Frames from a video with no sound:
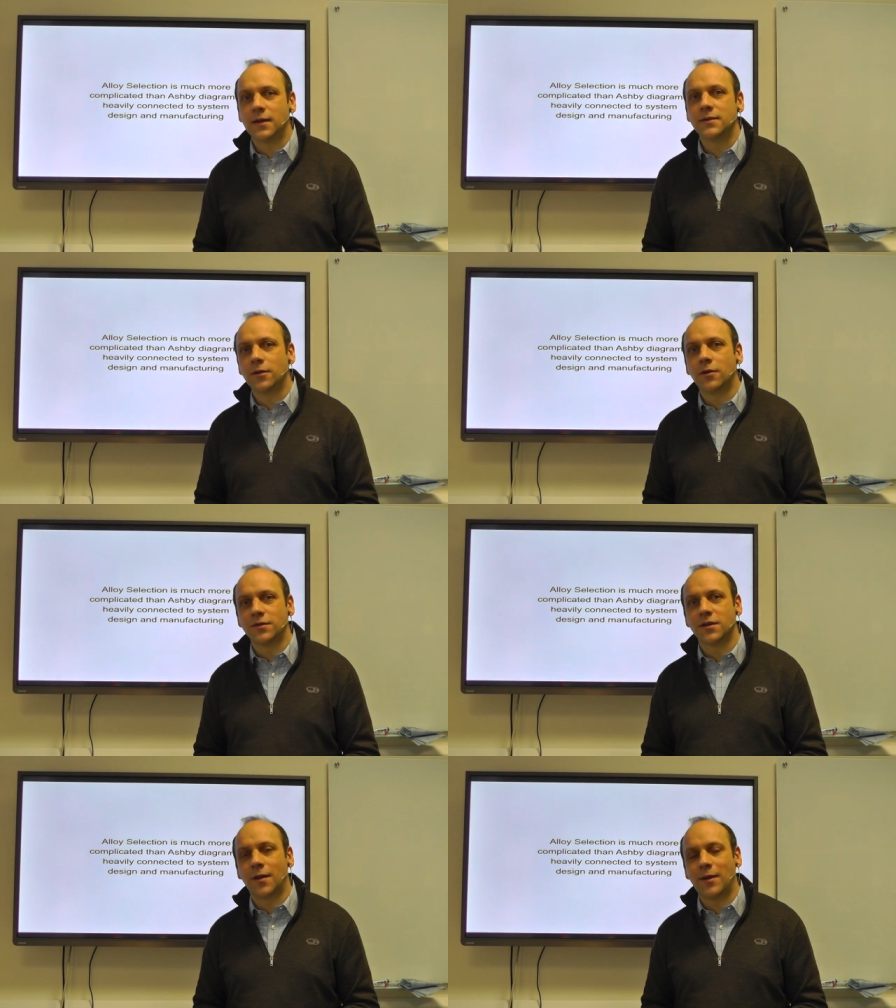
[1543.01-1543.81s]
There's a
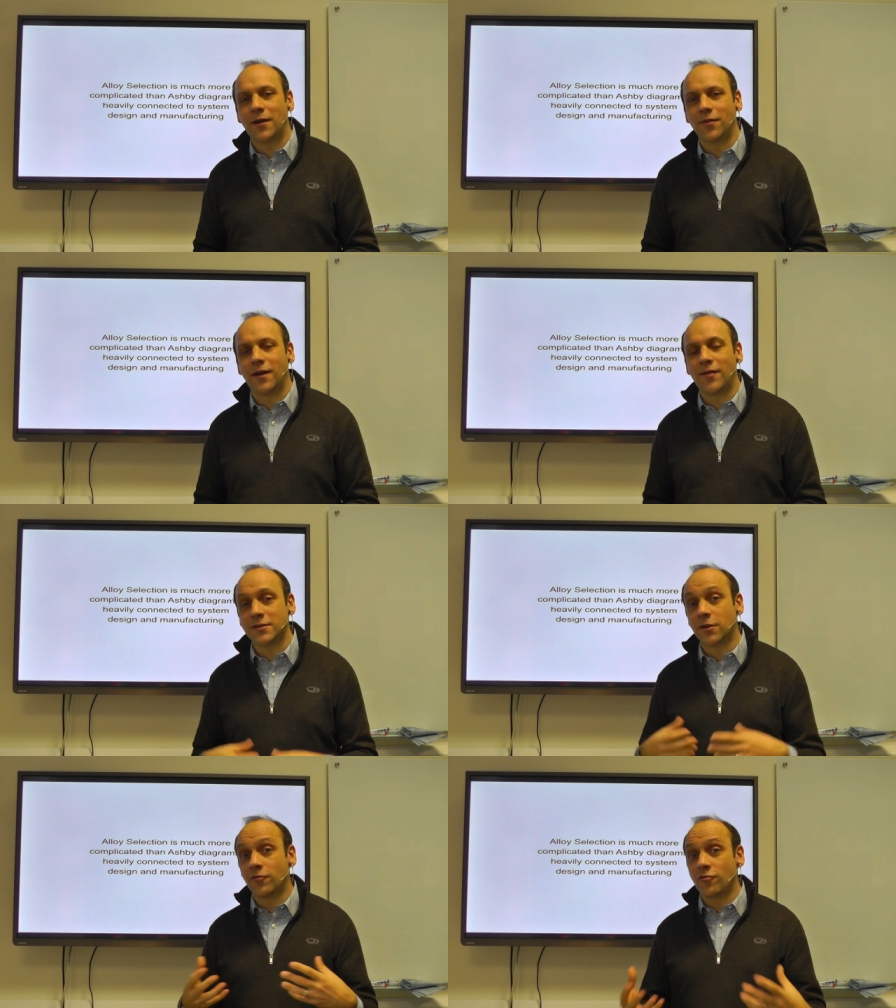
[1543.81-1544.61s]
lot to come out there and
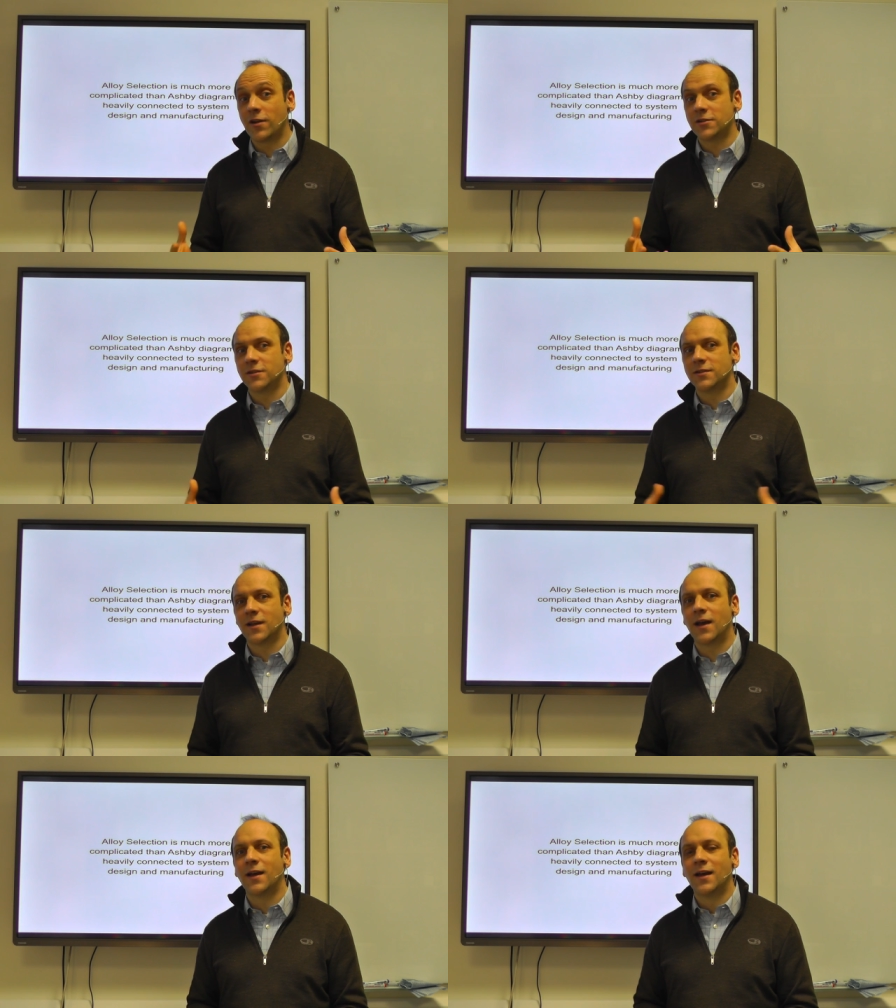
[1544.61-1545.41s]
there's a lot of richness
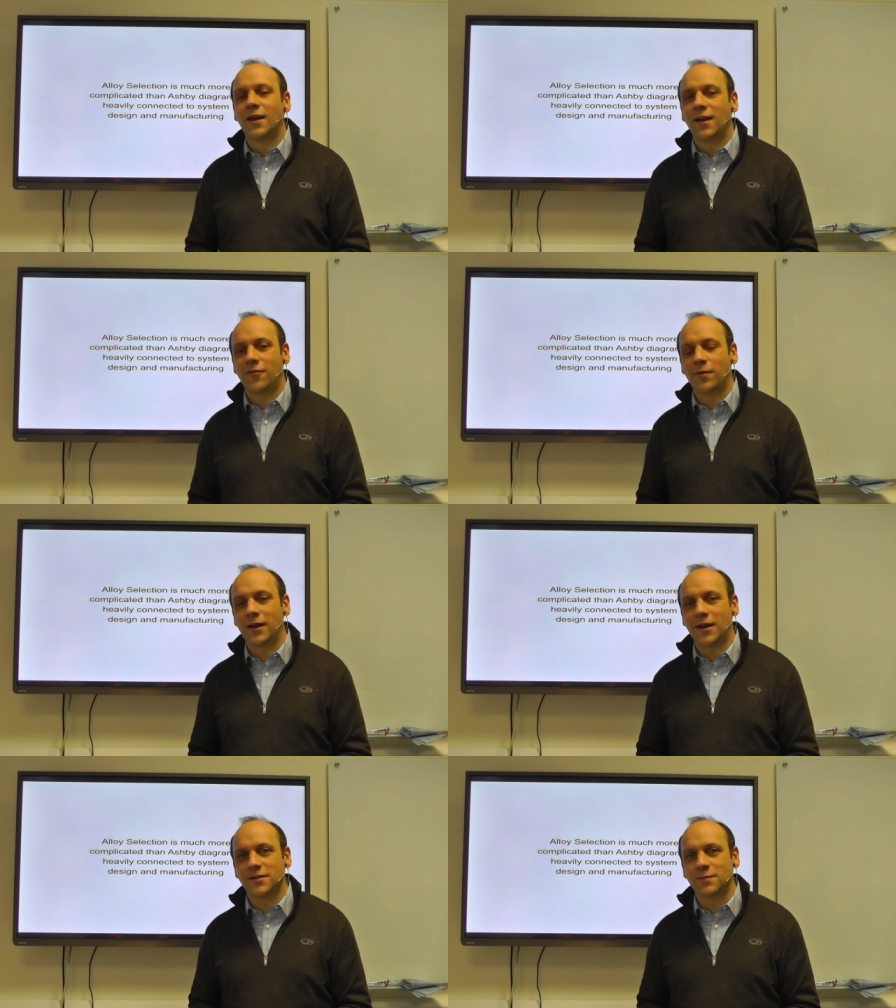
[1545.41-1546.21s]
there if we
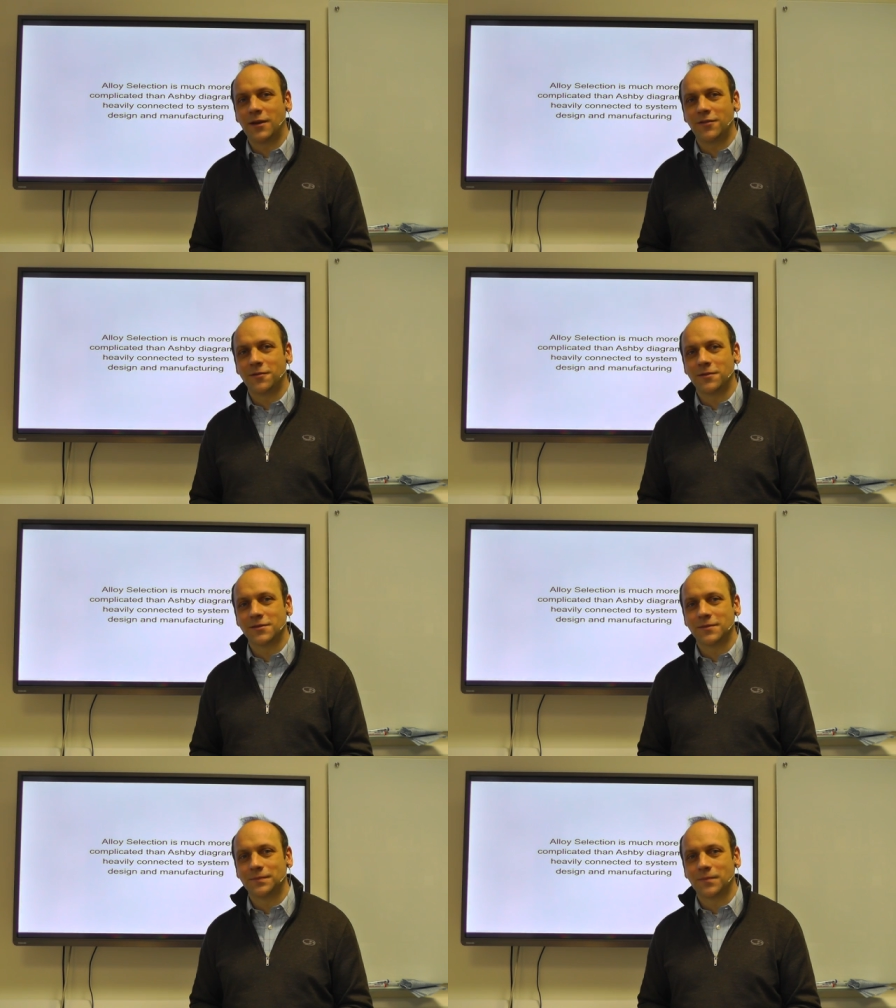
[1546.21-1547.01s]
let it speak to us.